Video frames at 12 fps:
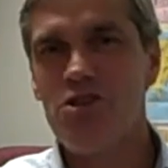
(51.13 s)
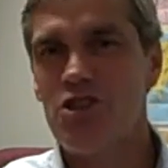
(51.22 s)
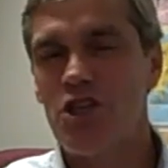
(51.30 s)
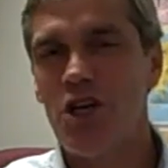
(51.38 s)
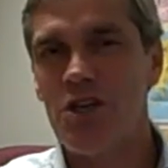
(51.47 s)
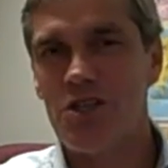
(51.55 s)

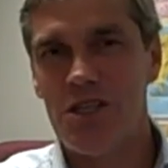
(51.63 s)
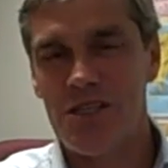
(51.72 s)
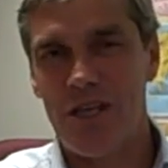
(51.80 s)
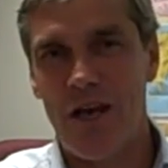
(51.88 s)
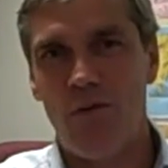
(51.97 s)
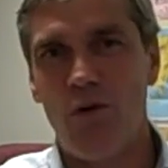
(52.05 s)
Those
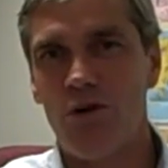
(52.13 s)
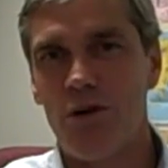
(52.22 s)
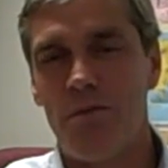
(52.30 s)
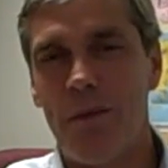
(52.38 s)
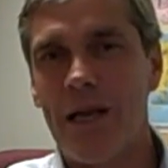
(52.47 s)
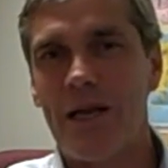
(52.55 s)
churches that have
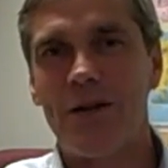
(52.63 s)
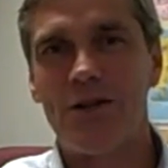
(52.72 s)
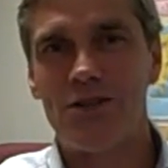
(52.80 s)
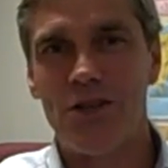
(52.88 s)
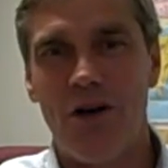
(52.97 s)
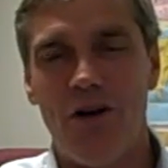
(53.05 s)
ordered
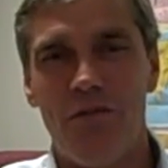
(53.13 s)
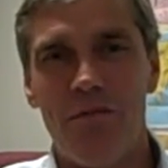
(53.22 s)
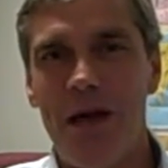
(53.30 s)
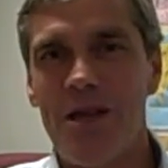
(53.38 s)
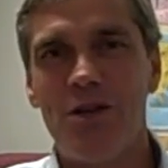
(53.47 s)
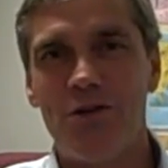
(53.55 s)
bundles
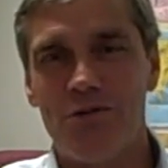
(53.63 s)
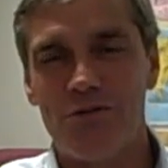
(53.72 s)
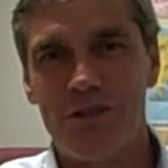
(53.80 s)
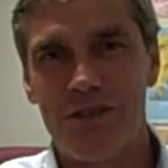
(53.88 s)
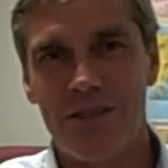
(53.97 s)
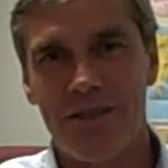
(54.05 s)
of
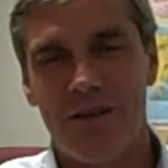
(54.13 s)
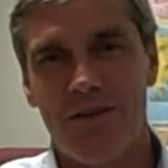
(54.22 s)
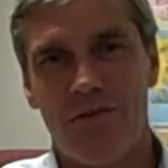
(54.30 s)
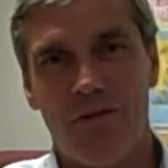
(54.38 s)
manuals